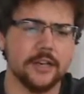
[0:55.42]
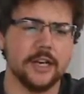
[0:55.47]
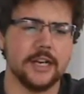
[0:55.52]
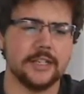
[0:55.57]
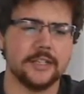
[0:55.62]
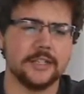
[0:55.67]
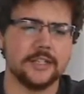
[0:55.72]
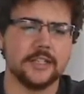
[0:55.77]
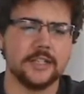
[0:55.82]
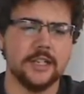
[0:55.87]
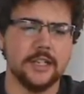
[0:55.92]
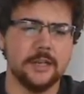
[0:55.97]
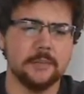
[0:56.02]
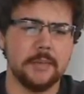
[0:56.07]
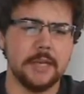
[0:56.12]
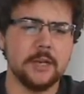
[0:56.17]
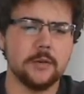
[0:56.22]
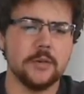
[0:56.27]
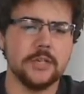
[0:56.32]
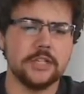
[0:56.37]
asks,
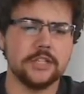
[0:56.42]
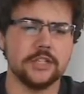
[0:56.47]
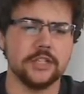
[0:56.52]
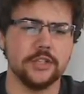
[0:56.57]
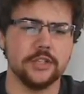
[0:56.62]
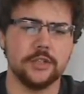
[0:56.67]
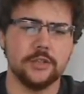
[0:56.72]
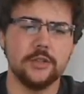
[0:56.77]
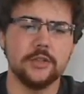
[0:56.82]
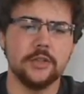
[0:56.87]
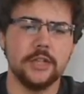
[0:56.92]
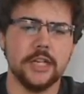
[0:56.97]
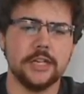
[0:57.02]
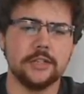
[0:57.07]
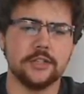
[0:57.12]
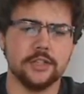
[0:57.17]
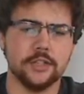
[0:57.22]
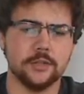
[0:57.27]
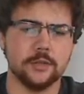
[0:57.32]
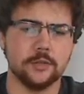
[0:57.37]
my question, do you like
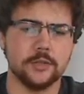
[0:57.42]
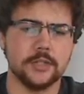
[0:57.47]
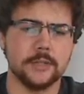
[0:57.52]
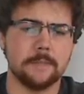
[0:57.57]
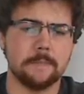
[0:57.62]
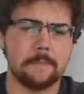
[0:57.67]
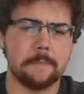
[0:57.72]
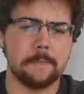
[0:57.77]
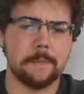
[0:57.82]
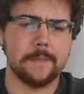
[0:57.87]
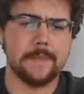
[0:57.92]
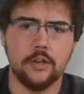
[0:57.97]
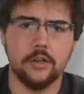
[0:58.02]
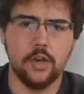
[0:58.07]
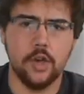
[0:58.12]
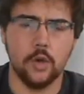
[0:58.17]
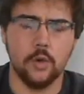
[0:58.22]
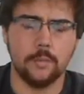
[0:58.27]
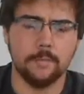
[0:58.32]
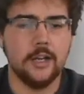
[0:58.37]
Jews?
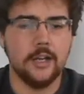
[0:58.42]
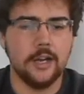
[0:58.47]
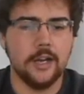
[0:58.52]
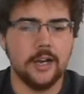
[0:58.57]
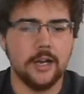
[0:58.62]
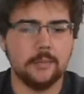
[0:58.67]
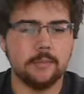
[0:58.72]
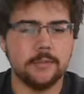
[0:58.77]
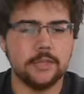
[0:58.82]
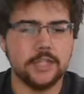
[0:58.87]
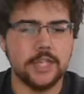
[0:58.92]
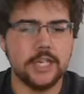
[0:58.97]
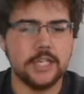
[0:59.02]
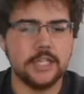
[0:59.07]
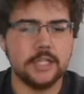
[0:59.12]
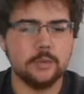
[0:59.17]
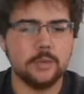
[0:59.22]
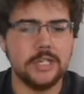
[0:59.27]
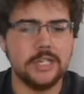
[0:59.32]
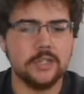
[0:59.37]
No.
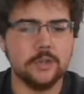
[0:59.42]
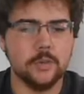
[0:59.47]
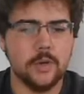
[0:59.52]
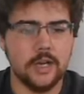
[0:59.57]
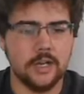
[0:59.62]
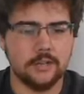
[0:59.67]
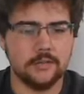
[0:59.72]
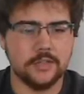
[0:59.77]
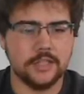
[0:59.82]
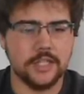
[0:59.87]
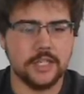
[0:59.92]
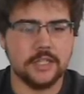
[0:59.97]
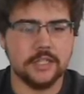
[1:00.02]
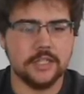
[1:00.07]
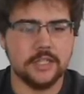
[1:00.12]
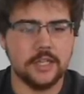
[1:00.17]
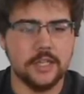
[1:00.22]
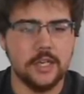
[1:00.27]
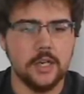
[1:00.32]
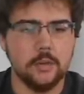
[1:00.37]
JSweet12
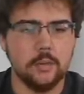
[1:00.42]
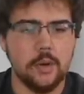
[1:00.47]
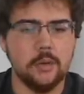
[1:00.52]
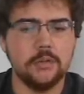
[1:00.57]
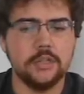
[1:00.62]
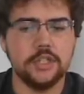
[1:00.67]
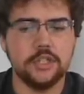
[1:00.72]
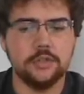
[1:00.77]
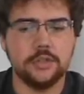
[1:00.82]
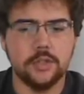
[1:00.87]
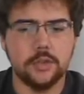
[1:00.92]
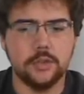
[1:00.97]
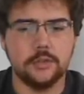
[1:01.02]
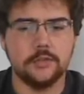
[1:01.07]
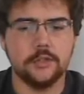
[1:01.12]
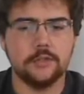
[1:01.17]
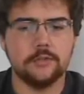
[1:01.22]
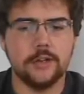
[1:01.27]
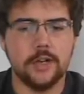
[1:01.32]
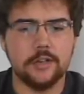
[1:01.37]
says, what would you do if
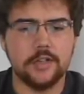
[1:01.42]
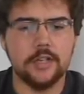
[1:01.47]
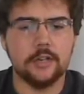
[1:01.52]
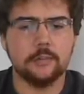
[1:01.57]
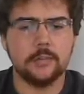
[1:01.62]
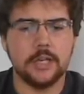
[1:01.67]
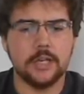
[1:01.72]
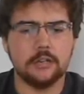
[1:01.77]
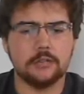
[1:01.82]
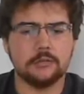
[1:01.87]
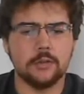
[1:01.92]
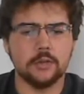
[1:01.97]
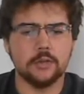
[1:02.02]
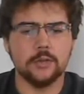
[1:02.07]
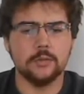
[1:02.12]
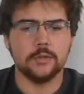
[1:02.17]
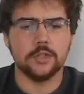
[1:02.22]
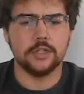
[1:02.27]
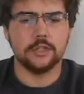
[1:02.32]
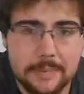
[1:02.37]
you found out Michael
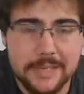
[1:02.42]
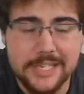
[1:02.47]
Rosen was your